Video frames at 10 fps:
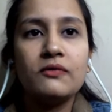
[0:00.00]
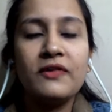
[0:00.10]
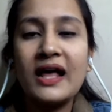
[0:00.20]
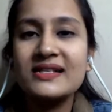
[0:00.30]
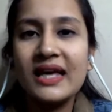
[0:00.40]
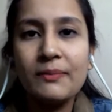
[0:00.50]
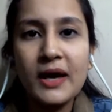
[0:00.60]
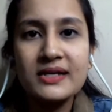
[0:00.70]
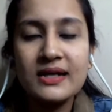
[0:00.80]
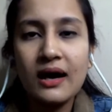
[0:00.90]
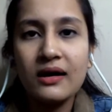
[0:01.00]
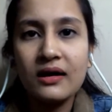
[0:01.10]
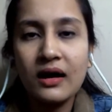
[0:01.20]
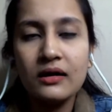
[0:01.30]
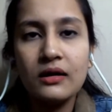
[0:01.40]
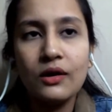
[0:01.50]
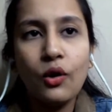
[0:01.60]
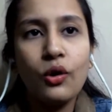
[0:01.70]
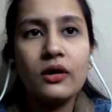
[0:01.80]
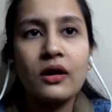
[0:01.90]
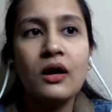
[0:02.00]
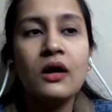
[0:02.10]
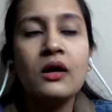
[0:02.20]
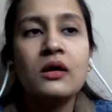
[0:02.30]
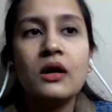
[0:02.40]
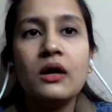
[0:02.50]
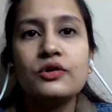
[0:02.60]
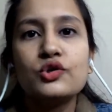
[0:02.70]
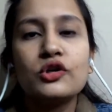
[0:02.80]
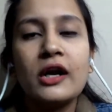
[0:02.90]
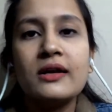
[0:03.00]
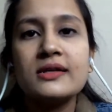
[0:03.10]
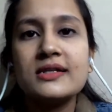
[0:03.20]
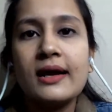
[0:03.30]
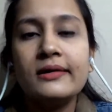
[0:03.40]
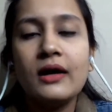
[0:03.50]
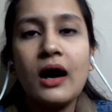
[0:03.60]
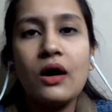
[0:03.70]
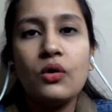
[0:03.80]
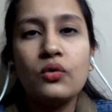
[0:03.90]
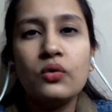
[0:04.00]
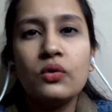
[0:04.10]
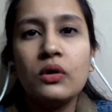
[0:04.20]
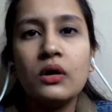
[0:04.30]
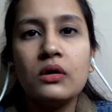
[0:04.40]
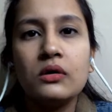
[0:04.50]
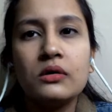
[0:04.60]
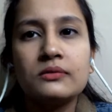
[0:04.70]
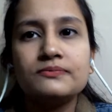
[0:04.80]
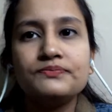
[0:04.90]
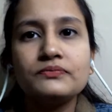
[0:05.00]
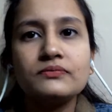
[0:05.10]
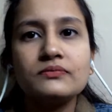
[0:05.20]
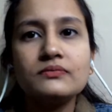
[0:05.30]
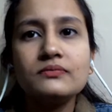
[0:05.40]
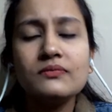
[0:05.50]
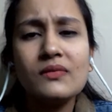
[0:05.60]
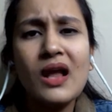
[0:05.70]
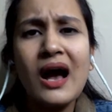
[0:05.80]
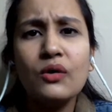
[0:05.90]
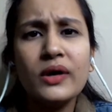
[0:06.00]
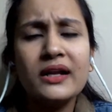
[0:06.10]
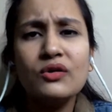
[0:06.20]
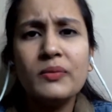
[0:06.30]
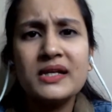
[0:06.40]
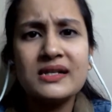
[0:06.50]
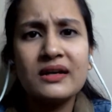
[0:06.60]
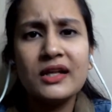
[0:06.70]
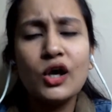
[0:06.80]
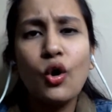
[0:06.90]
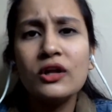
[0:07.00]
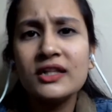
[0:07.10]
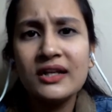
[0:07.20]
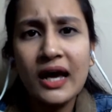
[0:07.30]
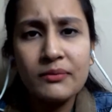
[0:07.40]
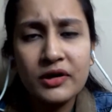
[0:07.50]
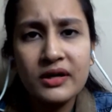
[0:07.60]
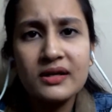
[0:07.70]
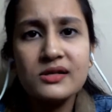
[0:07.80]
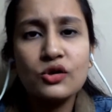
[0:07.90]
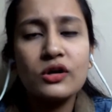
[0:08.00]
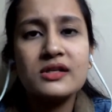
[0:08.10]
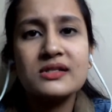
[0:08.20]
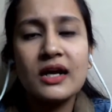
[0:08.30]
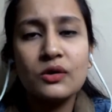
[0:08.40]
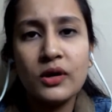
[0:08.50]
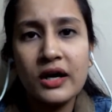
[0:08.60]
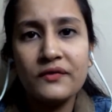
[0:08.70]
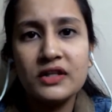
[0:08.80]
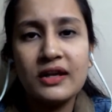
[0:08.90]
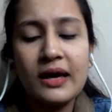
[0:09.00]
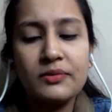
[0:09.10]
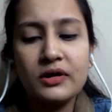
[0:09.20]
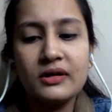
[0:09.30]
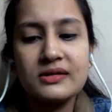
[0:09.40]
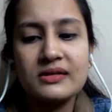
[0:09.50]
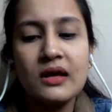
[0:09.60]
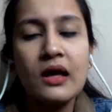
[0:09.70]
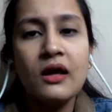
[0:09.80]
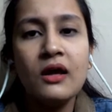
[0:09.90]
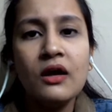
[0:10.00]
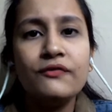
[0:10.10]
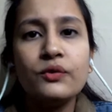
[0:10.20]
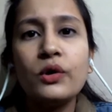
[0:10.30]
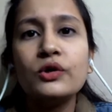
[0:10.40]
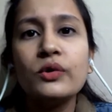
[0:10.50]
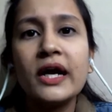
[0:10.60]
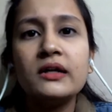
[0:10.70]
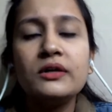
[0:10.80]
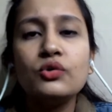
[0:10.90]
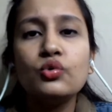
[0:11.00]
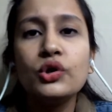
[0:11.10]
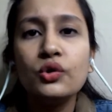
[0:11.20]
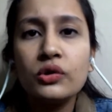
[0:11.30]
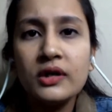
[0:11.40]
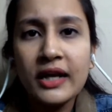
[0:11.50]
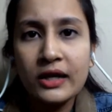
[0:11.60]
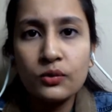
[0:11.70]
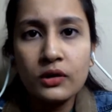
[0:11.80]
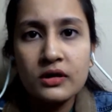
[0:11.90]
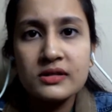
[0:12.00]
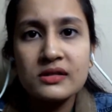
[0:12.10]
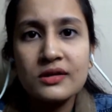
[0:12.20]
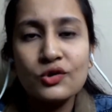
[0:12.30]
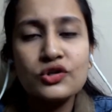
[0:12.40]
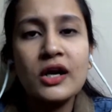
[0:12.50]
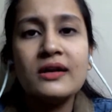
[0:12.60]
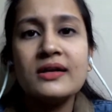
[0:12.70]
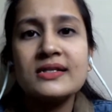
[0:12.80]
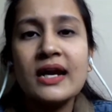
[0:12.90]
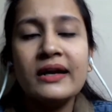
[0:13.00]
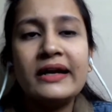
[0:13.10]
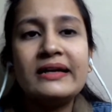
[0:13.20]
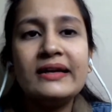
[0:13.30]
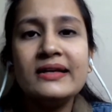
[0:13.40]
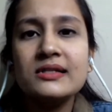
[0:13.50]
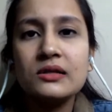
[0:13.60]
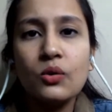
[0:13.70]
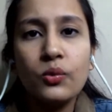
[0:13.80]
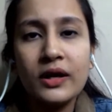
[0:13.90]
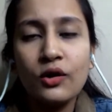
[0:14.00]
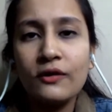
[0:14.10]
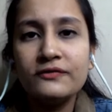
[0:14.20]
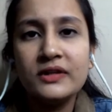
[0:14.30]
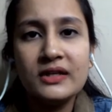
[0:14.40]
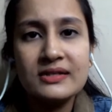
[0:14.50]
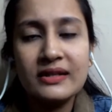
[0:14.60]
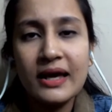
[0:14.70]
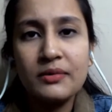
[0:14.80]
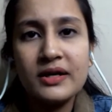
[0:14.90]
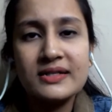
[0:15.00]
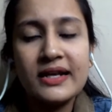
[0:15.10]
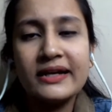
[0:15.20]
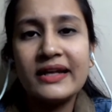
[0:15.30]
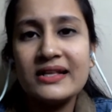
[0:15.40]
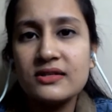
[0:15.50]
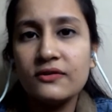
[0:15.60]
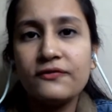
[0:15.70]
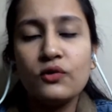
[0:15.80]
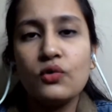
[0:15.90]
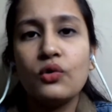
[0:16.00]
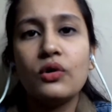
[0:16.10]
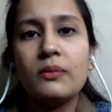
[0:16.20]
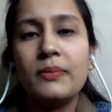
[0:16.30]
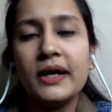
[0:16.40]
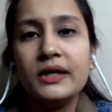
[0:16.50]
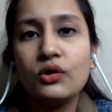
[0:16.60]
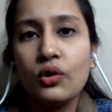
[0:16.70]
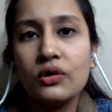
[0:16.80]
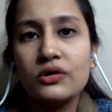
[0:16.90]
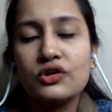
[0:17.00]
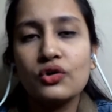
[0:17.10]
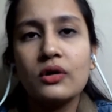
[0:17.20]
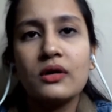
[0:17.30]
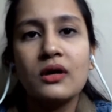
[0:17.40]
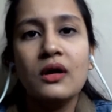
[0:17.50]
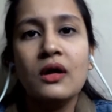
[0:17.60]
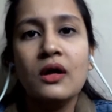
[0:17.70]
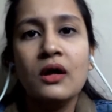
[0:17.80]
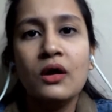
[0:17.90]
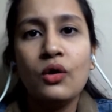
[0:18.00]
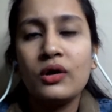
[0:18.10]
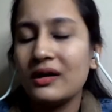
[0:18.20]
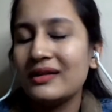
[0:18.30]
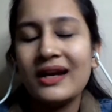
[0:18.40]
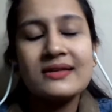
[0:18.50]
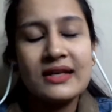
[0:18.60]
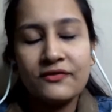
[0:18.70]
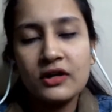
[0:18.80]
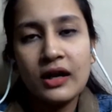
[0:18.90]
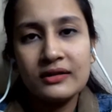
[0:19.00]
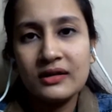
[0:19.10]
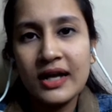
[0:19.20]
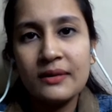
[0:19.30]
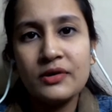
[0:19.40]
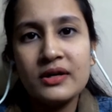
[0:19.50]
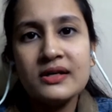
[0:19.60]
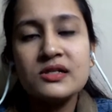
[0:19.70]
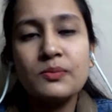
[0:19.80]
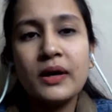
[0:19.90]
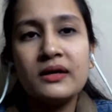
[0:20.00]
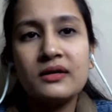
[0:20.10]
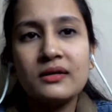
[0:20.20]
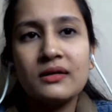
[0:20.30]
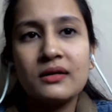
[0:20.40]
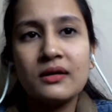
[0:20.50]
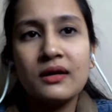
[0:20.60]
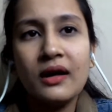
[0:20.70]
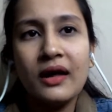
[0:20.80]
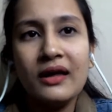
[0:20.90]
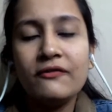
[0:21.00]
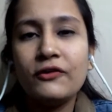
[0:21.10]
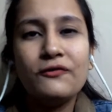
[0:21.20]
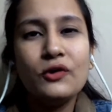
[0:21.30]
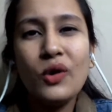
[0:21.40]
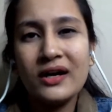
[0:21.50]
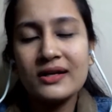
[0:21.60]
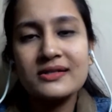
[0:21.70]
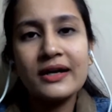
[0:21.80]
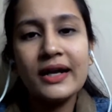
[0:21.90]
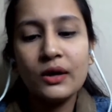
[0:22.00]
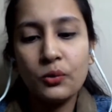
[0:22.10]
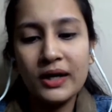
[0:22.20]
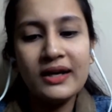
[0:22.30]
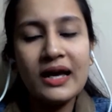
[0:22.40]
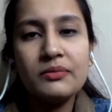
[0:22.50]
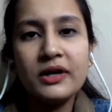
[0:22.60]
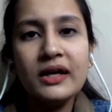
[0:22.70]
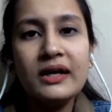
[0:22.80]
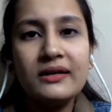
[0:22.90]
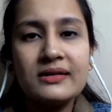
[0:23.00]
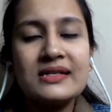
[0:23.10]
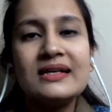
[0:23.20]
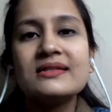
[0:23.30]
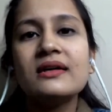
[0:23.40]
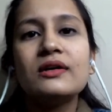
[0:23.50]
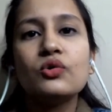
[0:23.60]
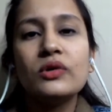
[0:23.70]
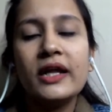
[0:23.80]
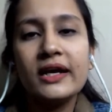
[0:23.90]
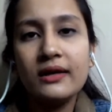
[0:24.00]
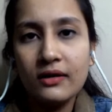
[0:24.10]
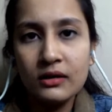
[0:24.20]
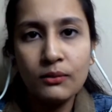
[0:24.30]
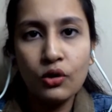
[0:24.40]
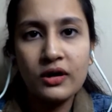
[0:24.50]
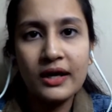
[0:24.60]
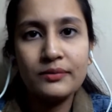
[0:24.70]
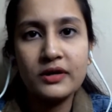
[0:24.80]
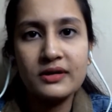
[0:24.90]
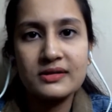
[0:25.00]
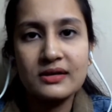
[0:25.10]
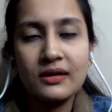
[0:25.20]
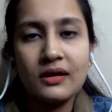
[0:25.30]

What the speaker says: Flask APIs are run, or you should understand how can you basically call the libraries or start working with the libraries. If you want to get into neural networks, you should understand at least one of these libraries like TensorFlow or PyTorch, or there are several other libraries. But if you understand like one library, it is easier to like learn more libraries.